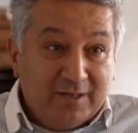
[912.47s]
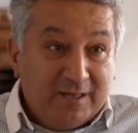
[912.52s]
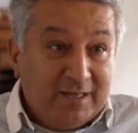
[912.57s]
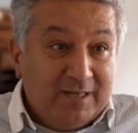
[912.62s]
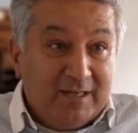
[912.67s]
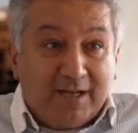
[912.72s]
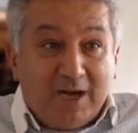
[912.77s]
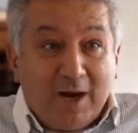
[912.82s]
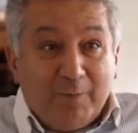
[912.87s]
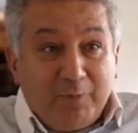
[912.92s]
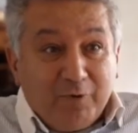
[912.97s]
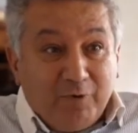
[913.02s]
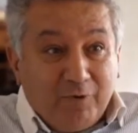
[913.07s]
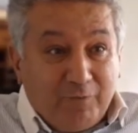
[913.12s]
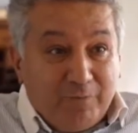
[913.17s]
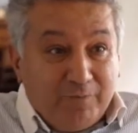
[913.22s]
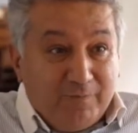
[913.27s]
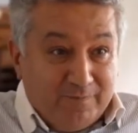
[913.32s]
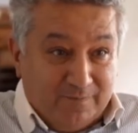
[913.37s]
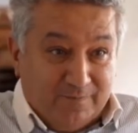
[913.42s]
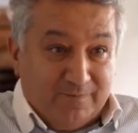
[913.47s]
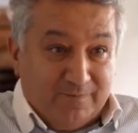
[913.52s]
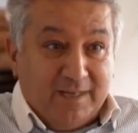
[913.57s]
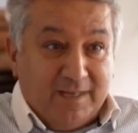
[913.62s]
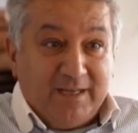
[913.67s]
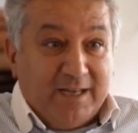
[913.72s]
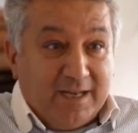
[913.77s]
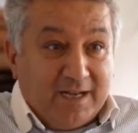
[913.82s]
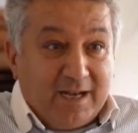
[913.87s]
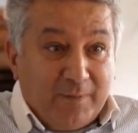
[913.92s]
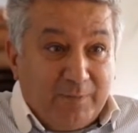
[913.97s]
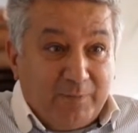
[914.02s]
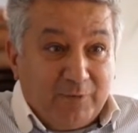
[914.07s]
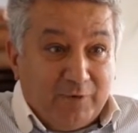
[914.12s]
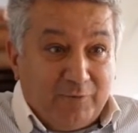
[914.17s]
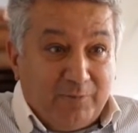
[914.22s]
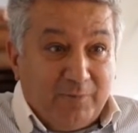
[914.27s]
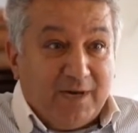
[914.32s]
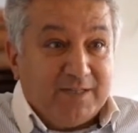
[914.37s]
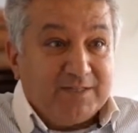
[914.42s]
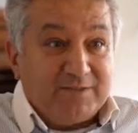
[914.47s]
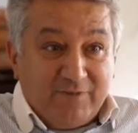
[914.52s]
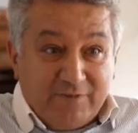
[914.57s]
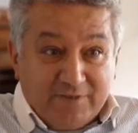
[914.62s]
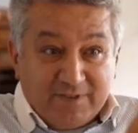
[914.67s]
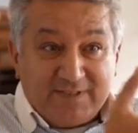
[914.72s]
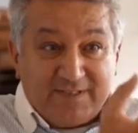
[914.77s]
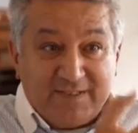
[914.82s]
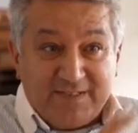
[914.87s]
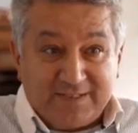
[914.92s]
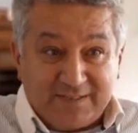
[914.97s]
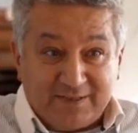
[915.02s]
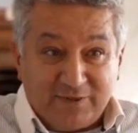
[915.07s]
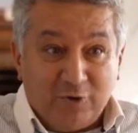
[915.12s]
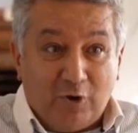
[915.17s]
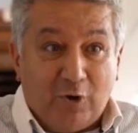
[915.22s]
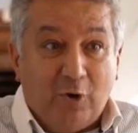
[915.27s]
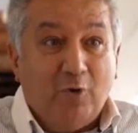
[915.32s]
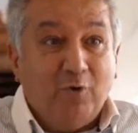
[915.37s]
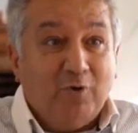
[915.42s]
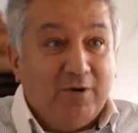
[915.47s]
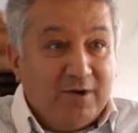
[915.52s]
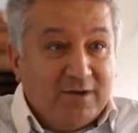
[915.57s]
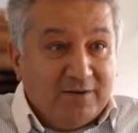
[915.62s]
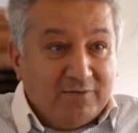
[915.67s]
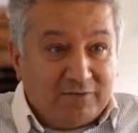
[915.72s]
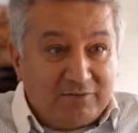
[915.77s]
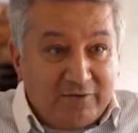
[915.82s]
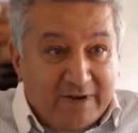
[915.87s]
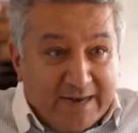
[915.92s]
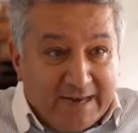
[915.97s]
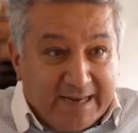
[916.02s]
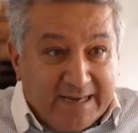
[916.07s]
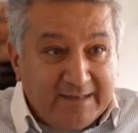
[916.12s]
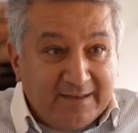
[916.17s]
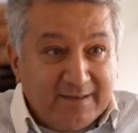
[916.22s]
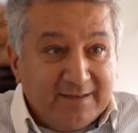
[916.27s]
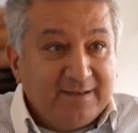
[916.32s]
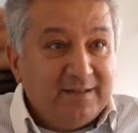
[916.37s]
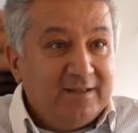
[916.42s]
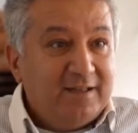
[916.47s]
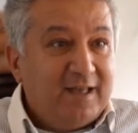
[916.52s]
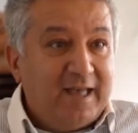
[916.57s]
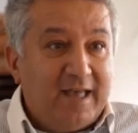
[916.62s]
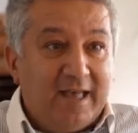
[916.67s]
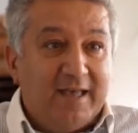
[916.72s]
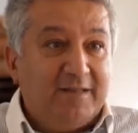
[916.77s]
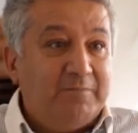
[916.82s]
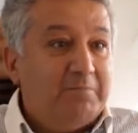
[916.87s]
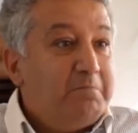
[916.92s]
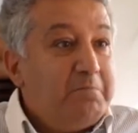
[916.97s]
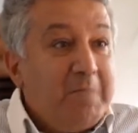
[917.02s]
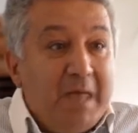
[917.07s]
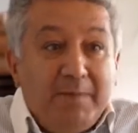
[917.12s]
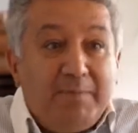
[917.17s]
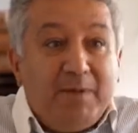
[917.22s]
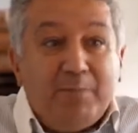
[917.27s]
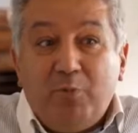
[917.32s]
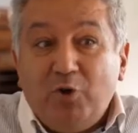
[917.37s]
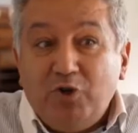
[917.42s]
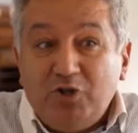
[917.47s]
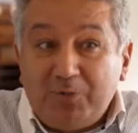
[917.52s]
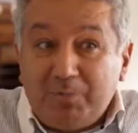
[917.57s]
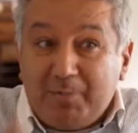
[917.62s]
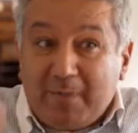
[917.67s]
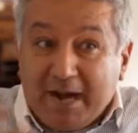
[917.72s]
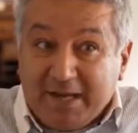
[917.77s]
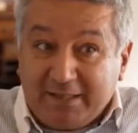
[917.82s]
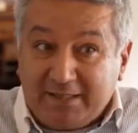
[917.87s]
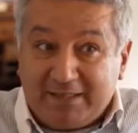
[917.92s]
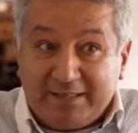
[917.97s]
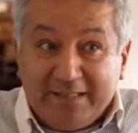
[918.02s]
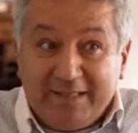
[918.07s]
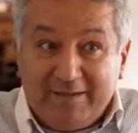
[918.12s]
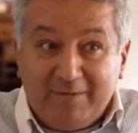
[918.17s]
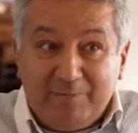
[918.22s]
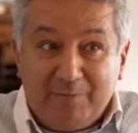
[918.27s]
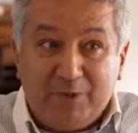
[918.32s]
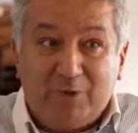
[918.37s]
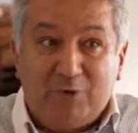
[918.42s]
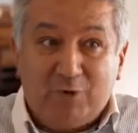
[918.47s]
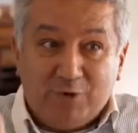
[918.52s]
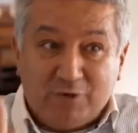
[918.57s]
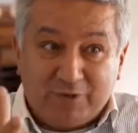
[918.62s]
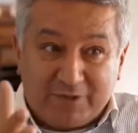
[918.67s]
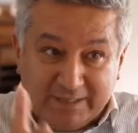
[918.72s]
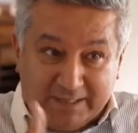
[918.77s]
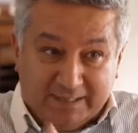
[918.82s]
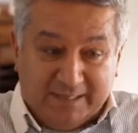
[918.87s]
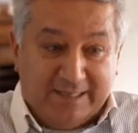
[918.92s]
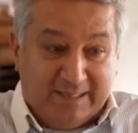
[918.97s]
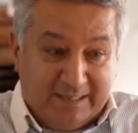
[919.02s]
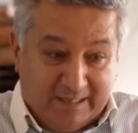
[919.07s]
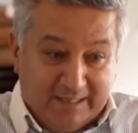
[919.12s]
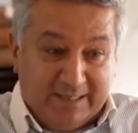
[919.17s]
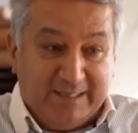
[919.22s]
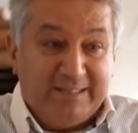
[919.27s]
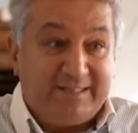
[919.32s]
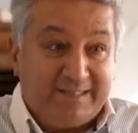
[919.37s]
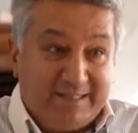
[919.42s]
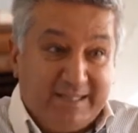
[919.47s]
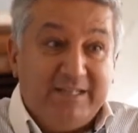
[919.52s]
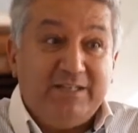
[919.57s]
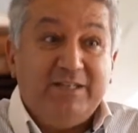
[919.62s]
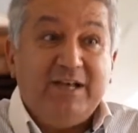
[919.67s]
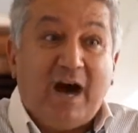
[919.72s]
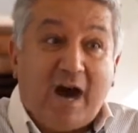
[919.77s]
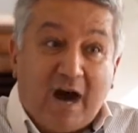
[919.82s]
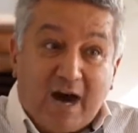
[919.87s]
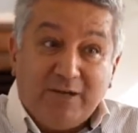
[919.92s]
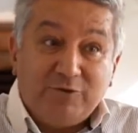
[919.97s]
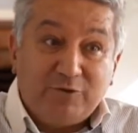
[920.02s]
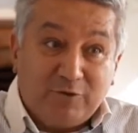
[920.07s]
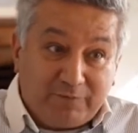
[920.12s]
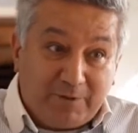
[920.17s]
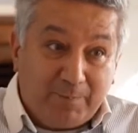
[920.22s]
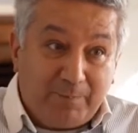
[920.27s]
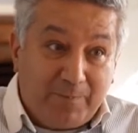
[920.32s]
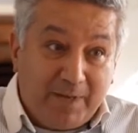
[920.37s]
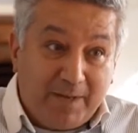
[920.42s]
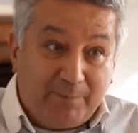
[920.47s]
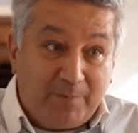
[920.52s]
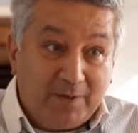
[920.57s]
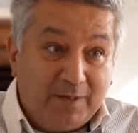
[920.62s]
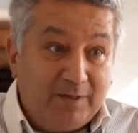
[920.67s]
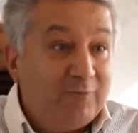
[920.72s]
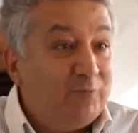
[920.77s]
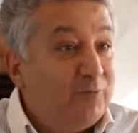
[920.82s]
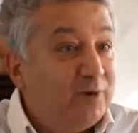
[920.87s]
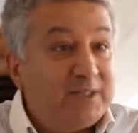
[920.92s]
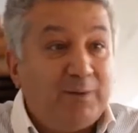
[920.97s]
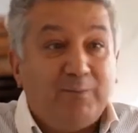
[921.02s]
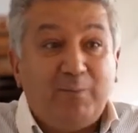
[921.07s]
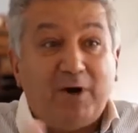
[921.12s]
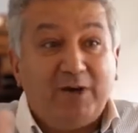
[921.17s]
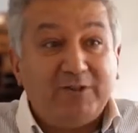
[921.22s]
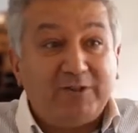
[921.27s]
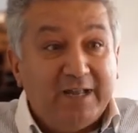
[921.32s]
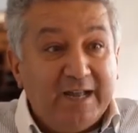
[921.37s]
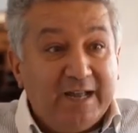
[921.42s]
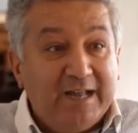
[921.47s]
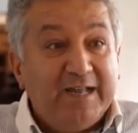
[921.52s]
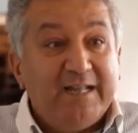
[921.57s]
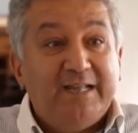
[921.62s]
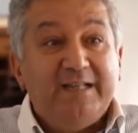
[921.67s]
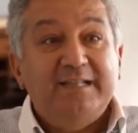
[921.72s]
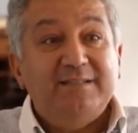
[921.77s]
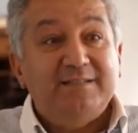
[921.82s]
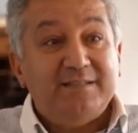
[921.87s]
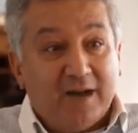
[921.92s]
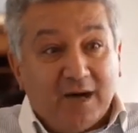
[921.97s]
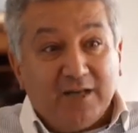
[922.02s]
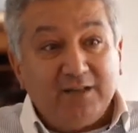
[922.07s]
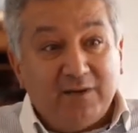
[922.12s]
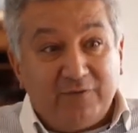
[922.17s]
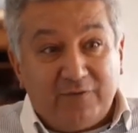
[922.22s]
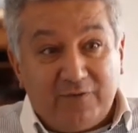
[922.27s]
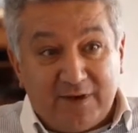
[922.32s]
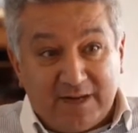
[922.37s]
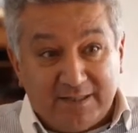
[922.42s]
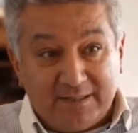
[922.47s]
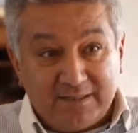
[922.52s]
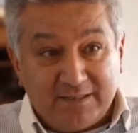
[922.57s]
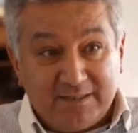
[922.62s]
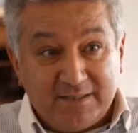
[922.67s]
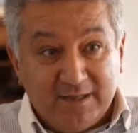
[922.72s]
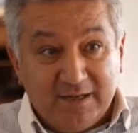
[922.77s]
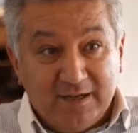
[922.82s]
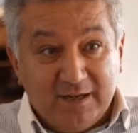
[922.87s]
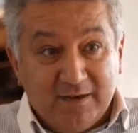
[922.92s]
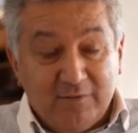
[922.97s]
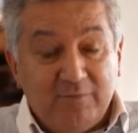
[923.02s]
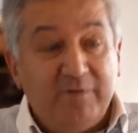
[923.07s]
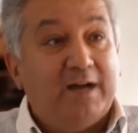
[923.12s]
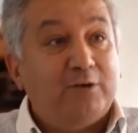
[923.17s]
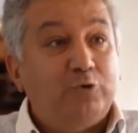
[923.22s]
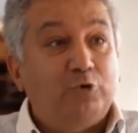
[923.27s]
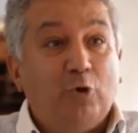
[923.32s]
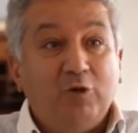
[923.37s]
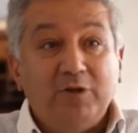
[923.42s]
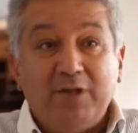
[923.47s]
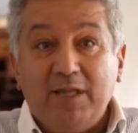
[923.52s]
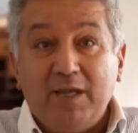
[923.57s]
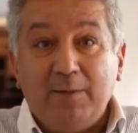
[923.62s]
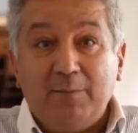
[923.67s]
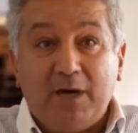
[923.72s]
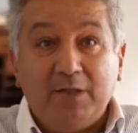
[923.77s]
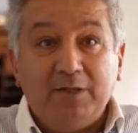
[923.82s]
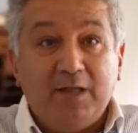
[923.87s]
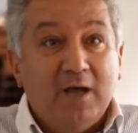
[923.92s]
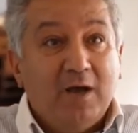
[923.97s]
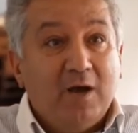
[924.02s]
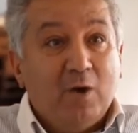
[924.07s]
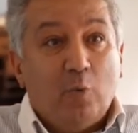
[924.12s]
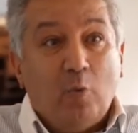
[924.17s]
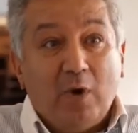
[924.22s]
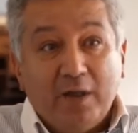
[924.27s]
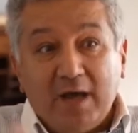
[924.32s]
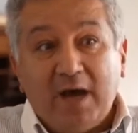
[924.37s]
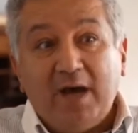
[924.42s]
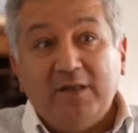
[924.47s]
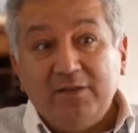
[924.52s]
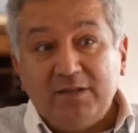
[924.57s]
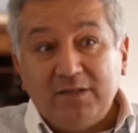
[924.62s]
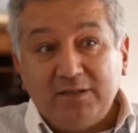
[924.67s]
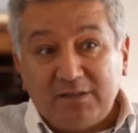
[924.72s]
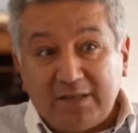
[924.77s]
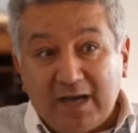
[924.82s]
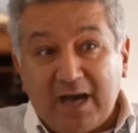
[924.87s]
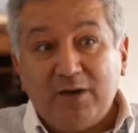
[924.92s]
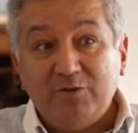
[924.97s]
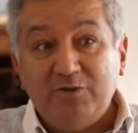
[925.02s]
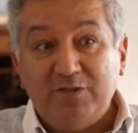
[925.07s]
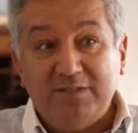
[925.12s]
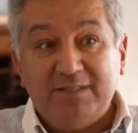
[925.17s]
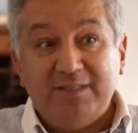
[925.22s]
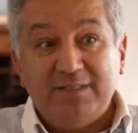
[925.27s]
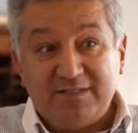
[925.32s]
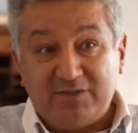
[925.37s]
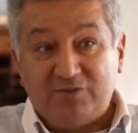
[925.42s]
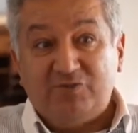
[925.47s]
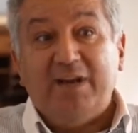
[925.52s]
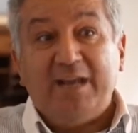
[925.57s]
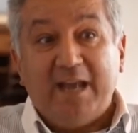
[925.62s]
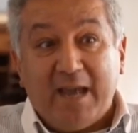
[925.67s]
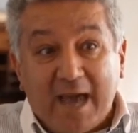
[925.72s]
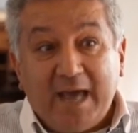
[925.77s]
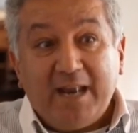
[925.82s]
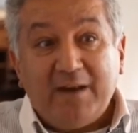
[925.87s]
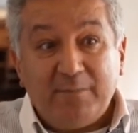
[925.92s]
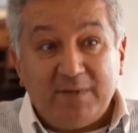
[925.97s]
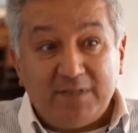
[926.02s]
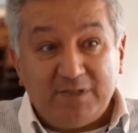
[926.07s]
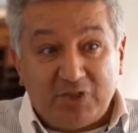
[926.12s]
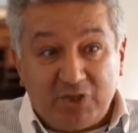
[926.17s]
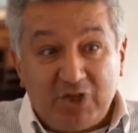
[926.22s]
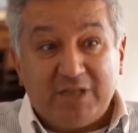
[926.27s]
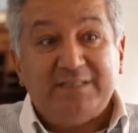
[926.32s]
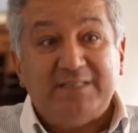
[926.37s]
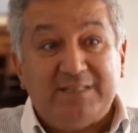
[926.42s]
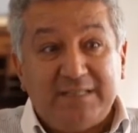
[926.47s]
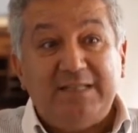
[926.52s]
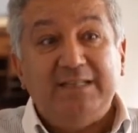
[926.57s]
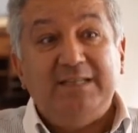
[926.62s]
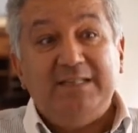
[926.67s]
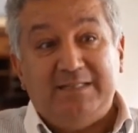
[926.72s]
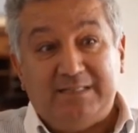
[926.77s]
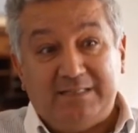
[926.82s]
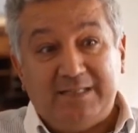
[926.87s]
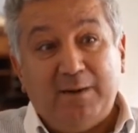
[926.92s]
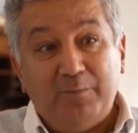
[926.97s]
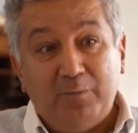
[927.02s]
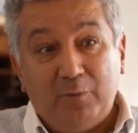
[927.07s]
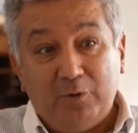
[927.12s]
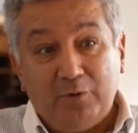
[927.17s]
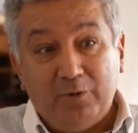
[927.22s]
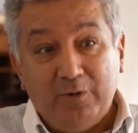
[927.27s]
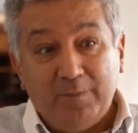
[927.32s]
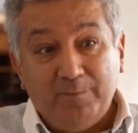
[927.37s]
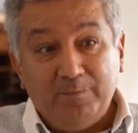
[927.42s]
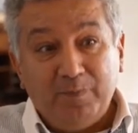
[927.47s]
In a, couple of, in a couple of months, we will see snow, rain, and maybe Boji might leave because it's in the eyes of the people. What about his other friends? We are talking about 100,000 stray animals just in Istanbul.